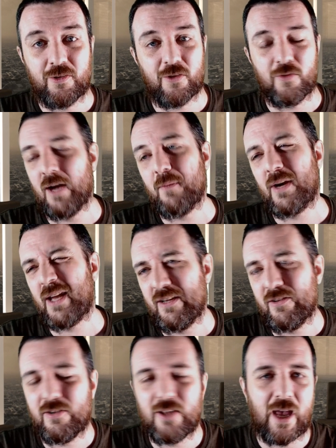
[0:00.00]
do that, but I
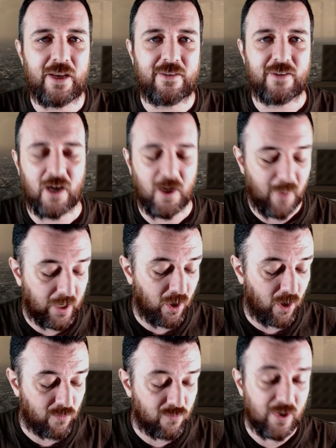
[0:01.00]
can do that anytime. I
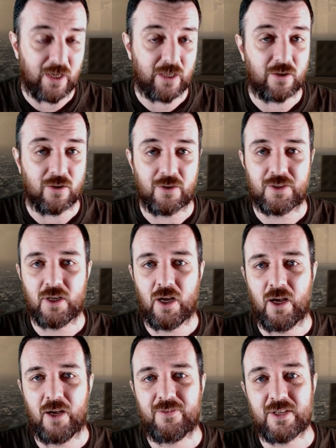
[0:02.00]
got a really good
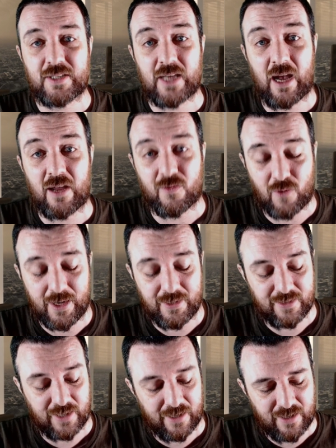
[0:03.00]
uh, discounted rate
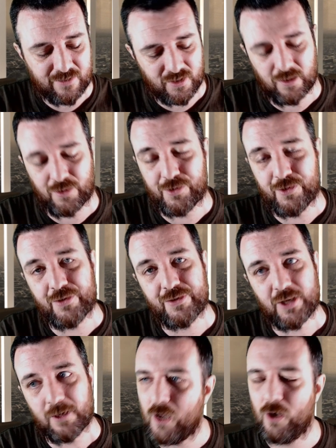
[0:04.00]
to get down to London,
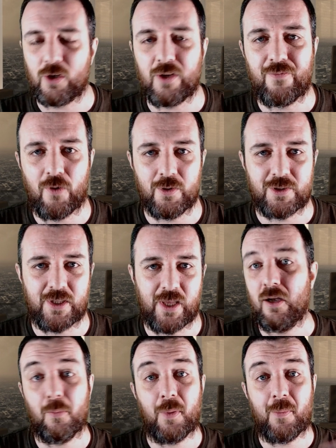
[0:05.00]
so looking forward to that.
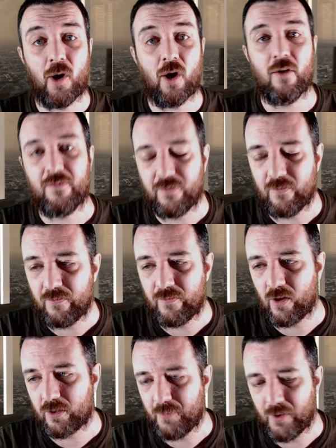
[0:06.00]
It'll be part of
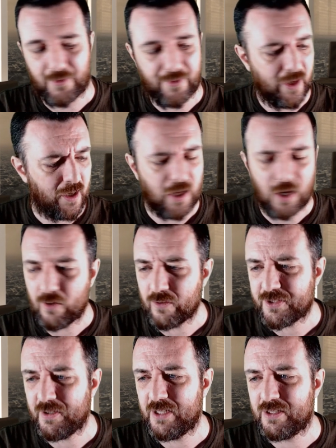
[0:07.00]
vlog month. I, I
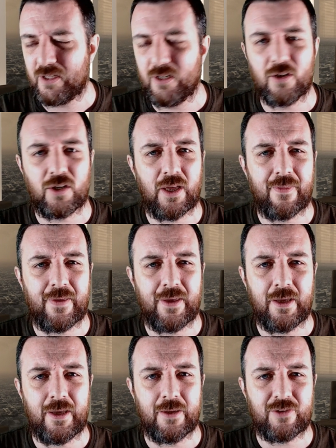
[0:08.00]
also need to look at
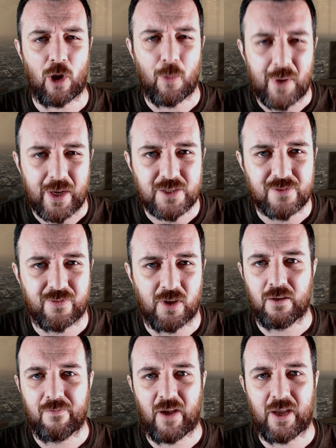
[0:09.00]
the topics
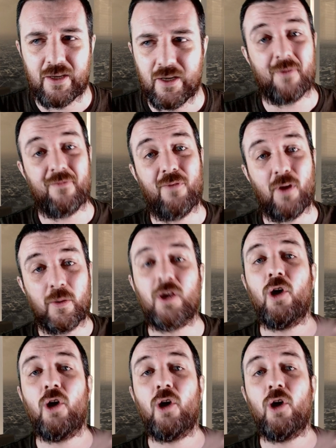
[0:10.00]
for VEDA, following